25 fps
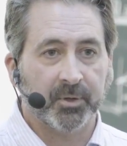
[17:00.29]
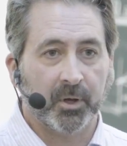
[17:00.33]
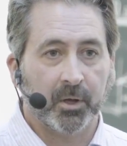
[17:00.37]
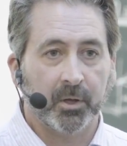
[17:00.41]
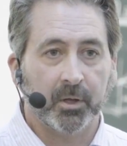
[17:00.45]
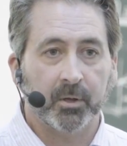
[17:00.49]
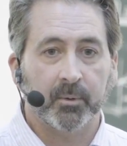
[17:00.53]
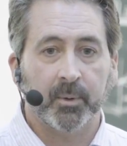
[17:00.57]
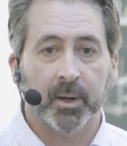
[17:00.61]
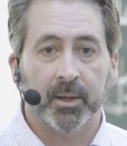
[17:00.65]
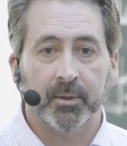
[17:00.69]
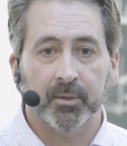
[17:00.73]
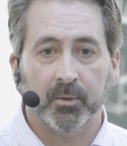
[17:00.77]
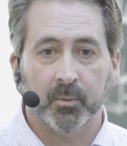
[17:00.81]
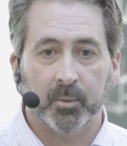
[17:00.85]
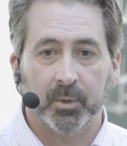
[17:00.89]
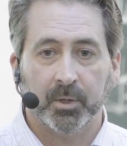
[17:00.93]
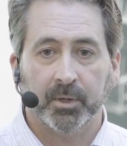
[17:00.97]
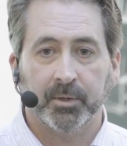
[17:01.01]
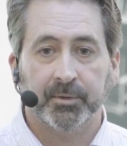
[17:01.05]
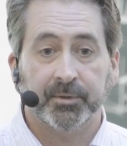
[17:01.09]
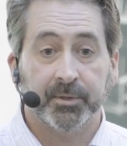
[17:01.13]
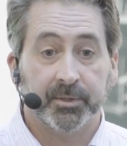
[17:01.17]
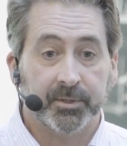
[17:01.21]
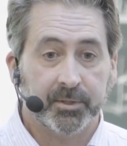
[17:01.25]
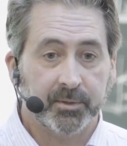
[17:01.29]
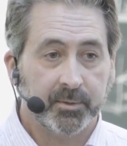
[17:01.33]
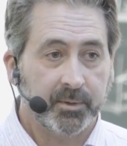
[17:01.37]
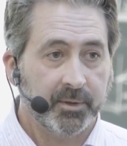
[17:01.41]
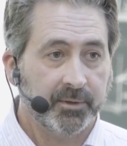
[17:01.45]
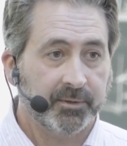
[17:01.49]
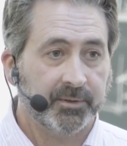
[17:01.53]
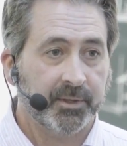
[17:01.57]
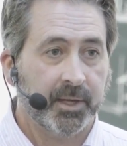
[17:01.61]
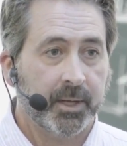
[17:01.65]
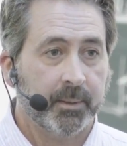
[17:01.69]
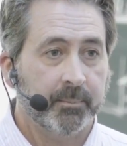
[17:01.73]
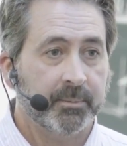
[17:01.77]
all around the world to do the
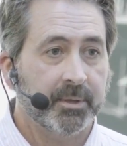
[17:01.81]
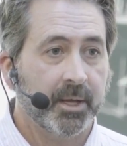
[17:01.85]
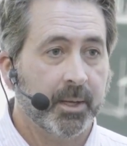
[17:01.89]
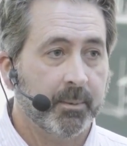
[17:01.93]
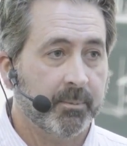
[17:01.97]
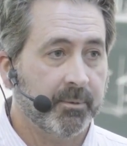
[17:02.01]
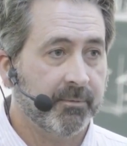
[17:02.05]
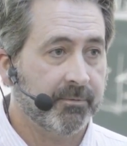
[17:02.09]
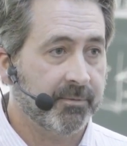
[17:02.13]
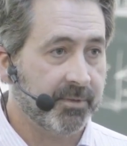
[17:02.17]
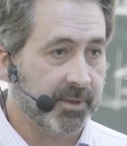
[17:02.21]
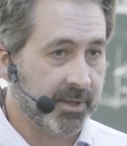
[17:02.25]
same type of